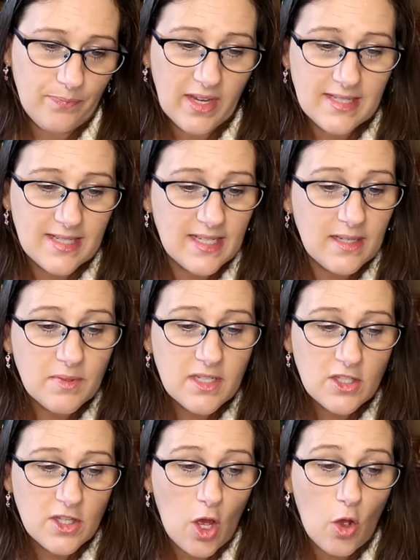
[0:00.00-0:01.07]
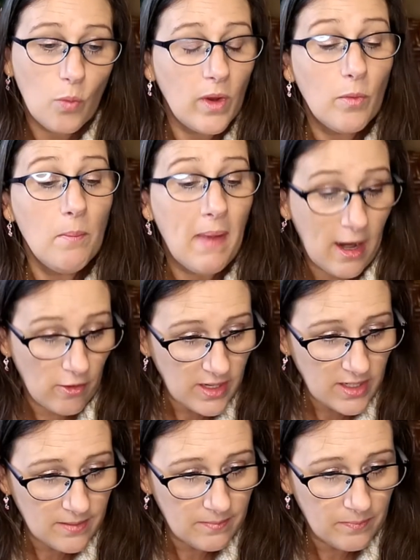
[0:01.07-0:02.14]
It seems as though we were
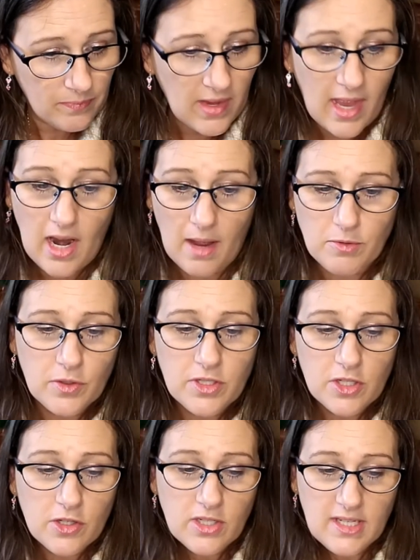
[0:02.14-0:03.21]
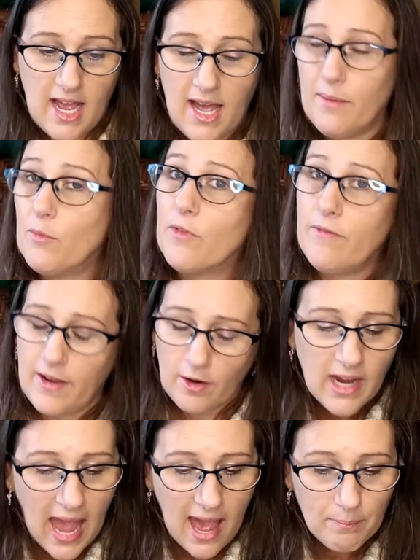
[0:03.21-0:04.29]
married, and up to a certain time were
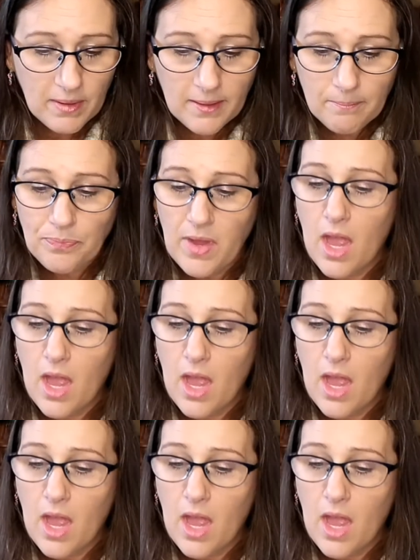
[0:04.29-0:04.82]
very happy,